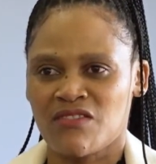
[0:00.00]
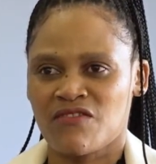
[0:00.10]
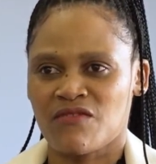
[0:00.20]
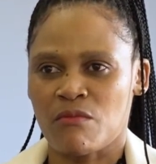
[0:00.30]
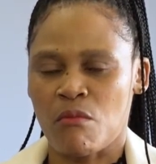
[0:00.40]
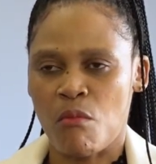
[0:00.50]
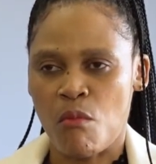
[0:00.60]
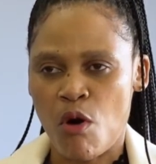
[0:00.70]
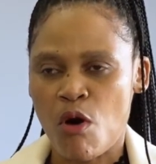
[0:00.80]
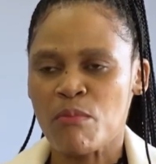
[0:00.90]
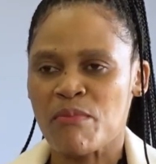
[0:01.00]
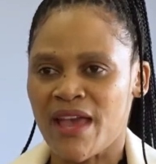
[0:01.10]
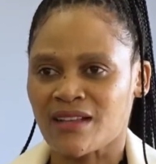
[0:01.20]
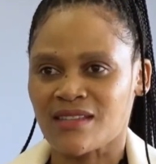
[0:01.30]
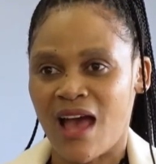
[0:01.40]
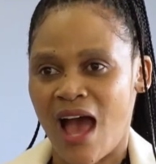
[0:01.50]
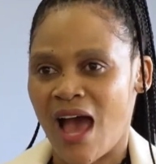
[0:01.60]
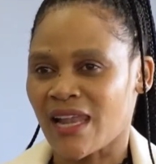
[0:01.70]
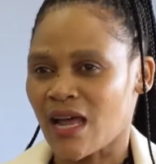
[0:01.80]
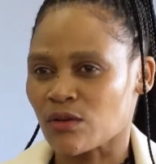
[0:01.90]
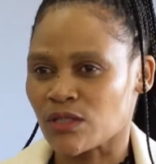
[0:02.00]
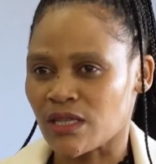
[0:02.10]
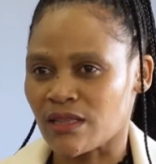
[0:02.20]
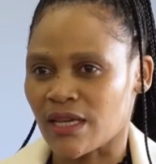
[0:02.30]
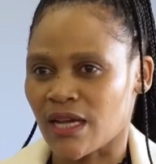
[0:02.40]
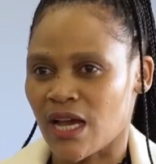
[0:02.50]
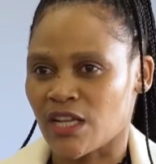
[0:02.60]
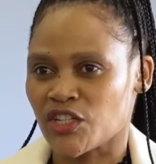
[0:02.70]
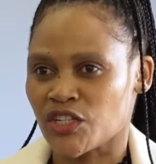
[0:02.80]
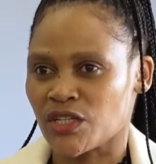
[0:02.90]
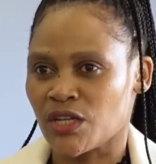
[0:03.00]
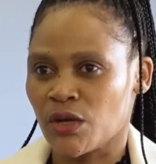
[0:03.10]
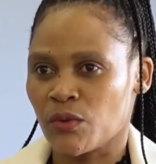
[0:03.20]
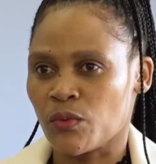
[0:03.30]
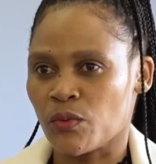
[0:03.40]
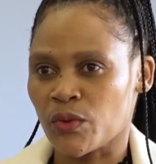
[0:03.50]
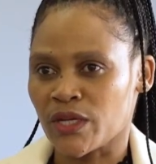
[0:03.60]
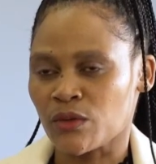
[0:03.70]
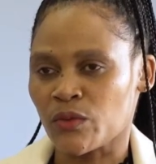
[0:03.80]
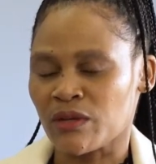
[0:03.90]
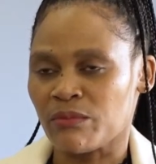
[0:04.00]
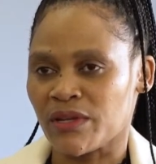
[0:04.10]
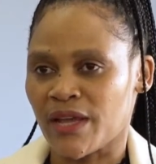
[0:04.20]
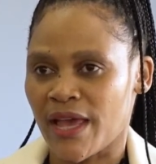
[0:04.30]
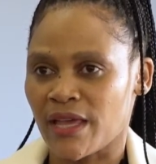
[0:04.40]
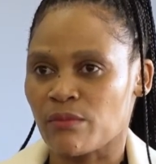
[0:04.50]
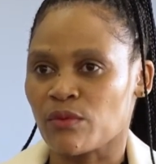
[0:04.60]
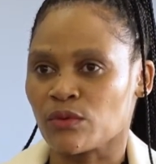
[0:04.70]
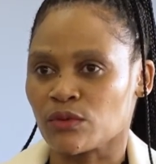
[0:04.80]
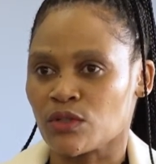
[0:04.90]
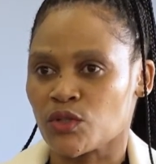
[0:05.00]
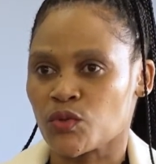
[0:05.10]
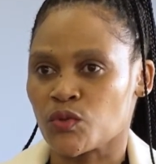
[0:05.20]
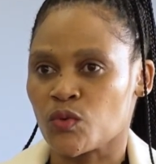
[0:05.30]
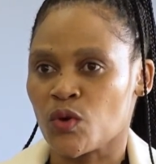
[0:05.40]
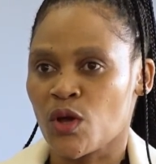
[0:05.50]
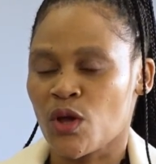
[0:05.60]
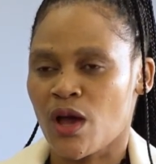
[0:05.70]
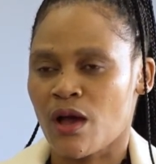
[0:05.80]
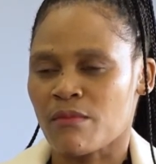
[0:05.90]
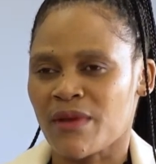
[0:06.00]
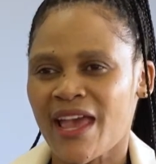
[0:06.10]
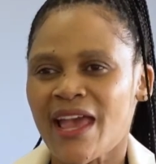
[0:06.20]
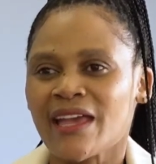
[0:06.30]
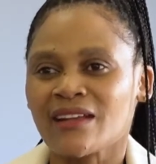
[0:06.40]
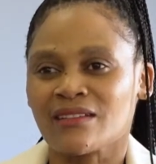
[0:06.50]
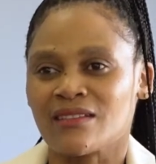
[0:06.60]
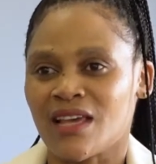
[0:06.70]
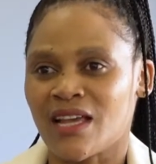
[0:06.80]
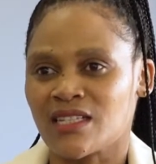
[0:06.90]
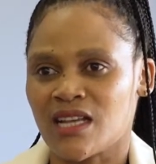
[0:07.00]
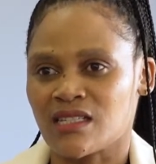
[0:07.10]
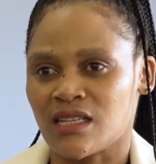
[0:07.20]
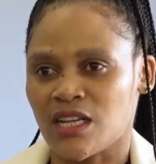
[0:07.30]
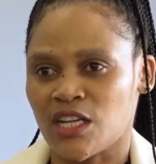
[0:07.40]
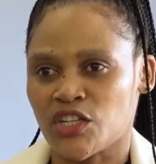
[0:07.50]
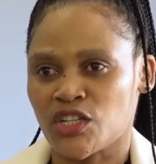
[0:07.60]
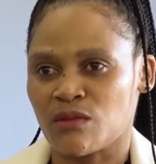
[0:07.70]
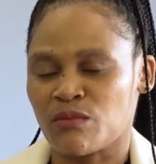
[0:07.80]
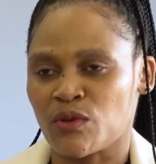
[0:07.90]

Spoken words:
if more banks are allowed in the country, will we be able to handle that as a nation?